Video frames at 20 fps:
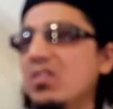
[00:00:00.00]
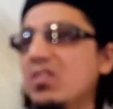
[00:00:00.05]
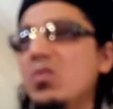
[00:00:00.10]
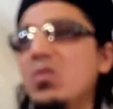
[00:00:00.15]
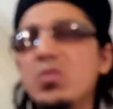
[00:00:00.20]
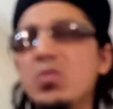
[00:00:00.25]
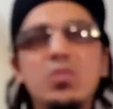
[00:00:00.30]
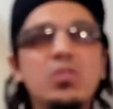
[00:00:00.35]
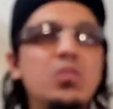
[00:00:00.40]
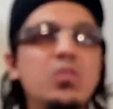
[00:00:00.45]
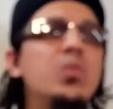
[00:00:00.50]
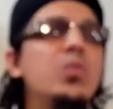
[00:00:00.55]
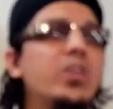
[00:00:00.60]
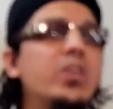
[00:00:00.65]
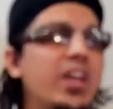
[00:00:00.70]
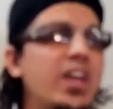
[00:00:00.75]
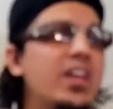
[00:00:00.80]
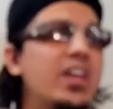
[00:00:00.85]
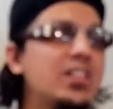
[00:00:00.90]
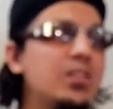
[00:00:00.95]
Who,
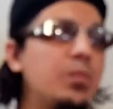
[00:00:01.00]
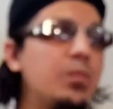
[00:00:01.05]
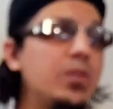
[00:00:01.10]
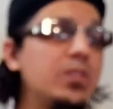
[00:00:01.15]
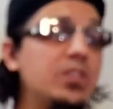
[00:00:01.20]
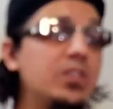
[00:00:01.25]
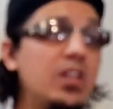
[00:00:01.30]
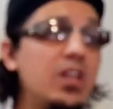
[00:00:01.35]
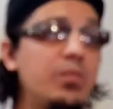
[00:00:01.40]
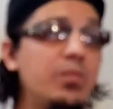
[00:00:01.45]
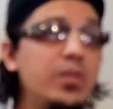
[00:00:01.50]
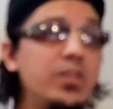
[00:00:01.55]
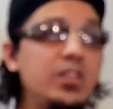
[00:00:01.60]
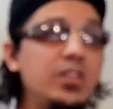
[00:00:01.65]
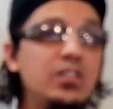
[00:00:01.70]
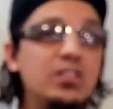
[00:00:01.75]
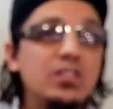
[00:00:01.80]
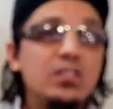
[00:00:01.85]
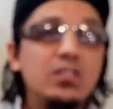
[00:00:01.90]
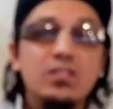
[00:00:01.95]
who cares about
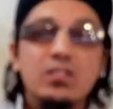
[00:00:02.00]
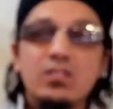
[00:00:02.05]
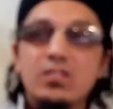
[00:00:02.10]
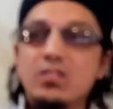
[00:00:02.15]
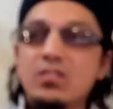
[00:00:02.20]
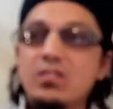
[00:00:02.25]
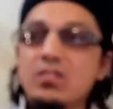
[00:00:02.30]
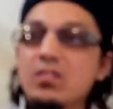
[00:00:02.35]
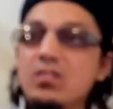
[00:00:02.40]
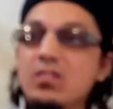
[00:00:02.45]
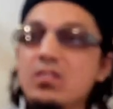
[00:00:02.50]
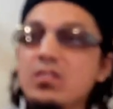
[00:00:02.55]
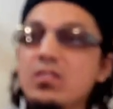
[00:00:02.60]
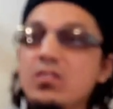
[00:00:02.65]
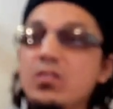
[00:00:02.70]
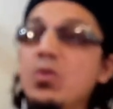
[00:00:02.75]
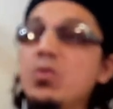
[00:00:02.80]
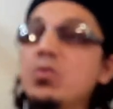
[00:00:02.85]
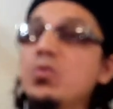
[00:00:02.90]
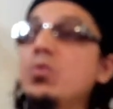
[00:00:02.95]
celebrities?
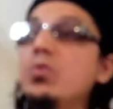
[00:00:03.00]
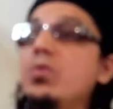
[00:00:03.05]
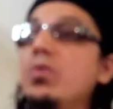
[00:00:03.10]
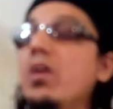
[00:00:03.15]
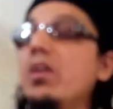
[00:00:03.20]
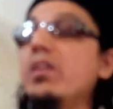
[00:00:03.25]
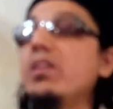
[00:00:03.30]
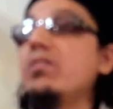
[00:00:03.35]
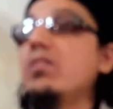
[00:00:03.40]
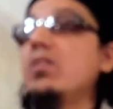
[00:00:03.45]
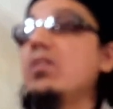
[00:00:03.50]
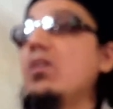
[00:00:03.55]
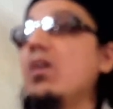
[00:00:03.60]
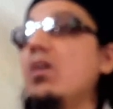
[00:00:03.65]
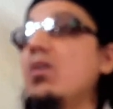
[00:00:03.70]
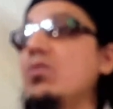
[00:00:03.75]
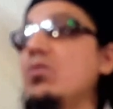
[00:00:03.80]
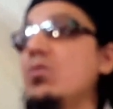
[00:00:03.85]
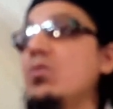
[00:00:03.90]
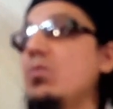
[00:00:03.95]
Those who do not even
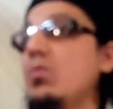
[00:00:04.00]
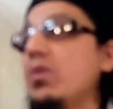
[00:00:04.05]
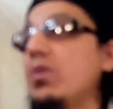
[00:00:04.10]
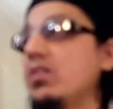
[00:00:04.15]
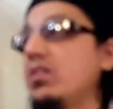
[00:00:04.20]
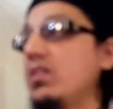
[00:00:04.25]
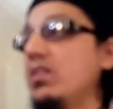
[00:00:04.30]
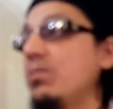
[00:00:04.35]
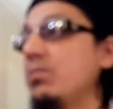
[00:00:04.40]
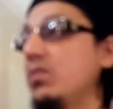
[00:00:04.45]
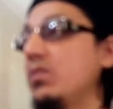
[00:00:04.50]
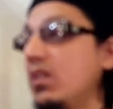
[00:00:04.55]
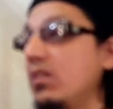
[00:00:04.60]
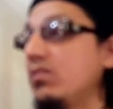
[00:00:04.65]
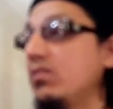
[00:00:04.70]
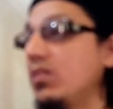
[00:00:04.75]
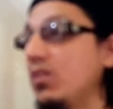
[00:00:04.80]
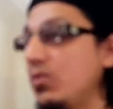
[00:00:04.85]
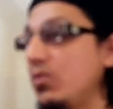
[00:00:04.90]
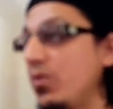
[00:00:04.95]
know how to wash
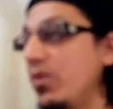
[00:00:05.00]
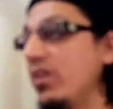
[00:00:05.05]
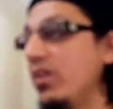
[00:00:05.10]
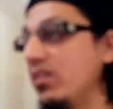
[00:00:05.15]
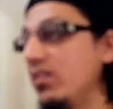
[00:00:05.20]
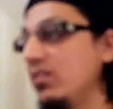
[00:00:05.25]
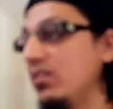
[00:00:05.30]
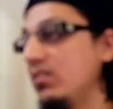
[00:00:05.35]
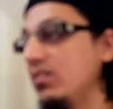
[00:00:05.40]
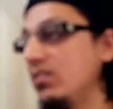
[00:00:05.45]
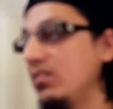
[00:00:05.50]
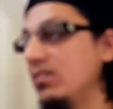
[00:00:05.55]
themselves in the toilet.